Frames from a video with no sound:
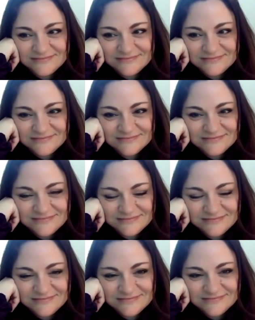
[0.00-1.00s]

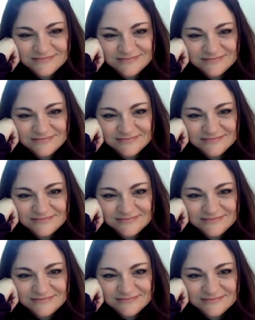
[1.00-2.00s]

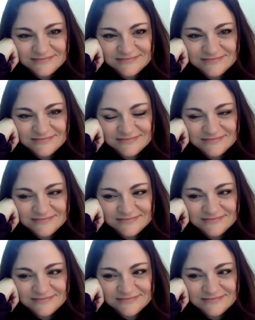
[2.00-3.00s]

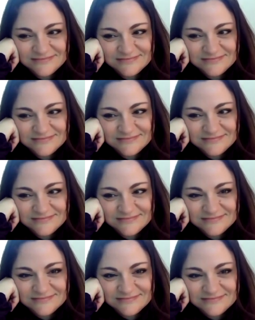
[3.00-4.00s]

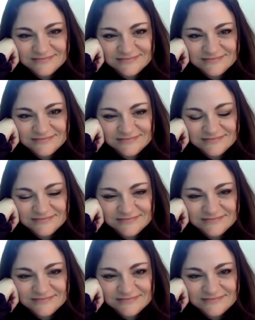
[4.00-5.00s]

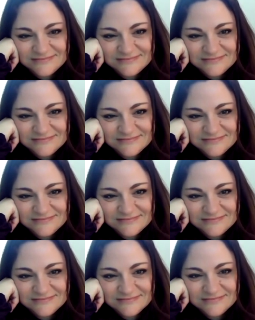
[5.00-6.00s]

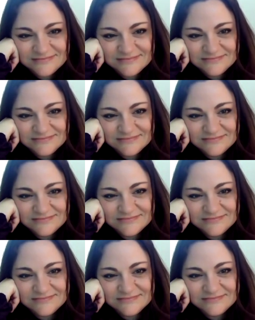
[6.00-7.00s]

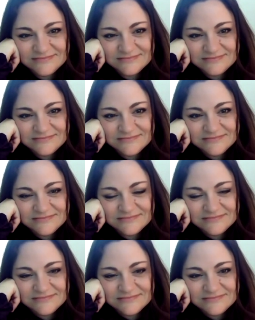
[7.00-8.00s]
(silent)